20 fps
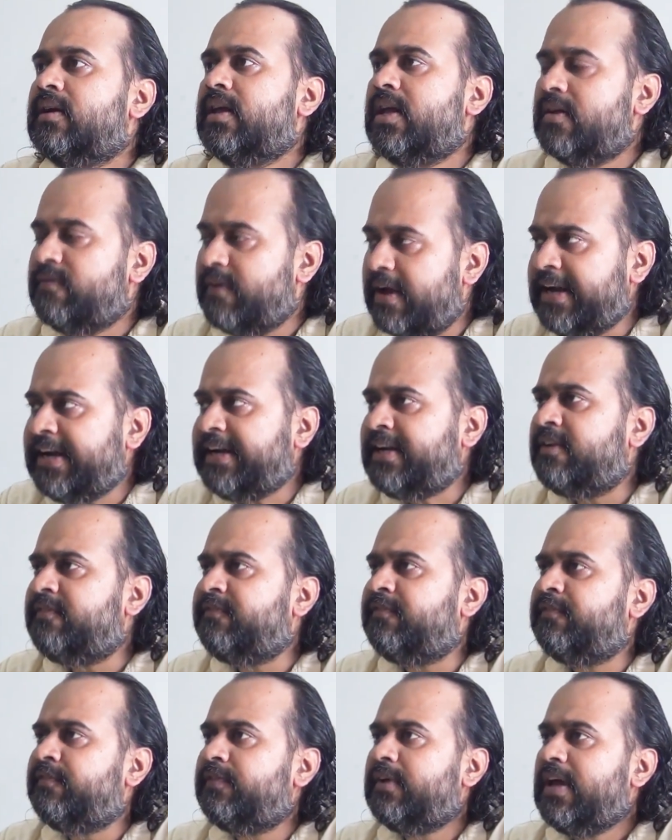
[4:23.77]
even
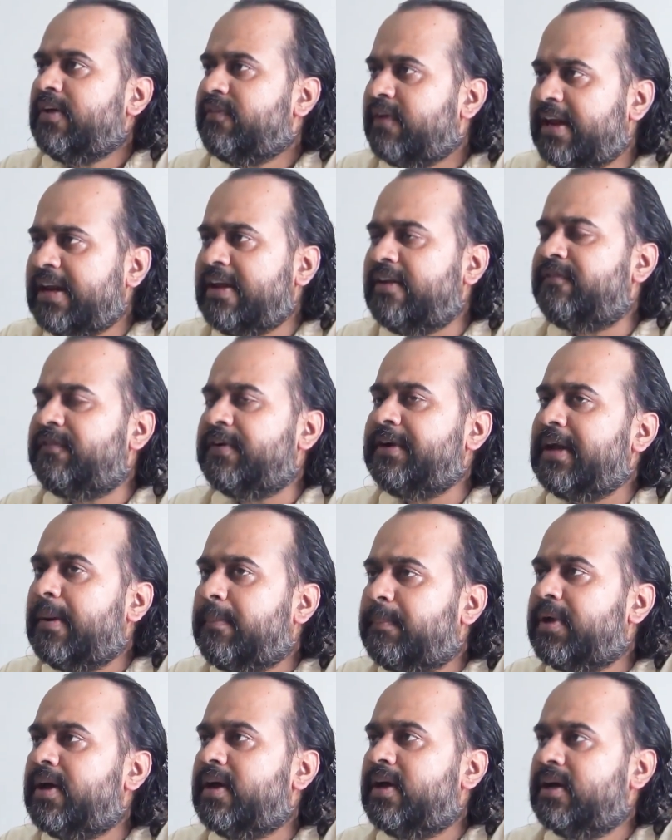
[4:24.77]
if, even if it
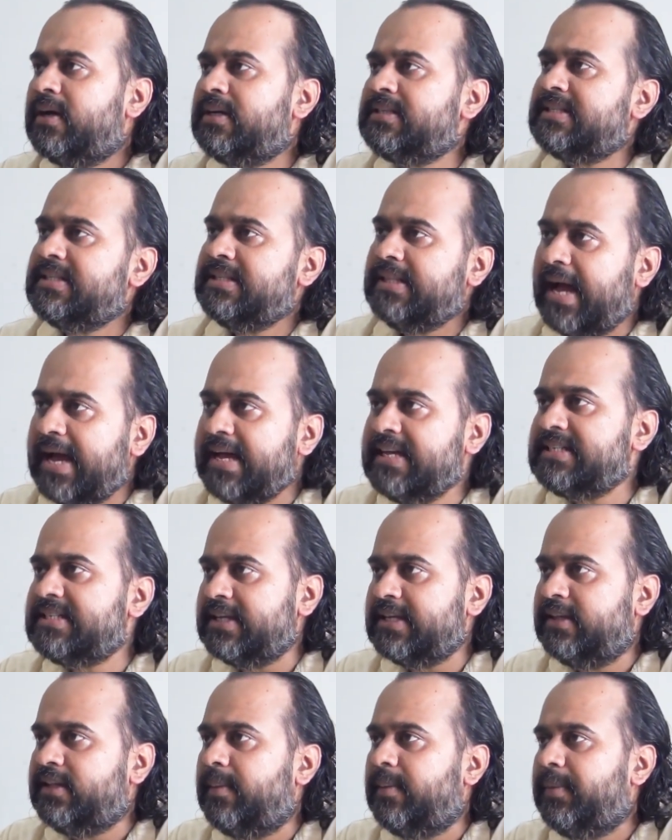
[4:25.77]
appears
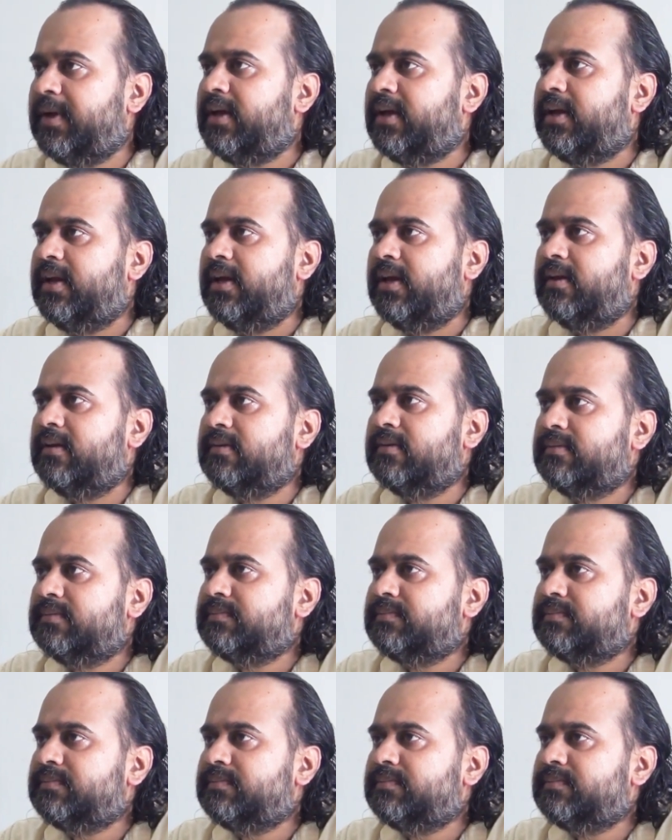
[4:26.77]
nice in the beginning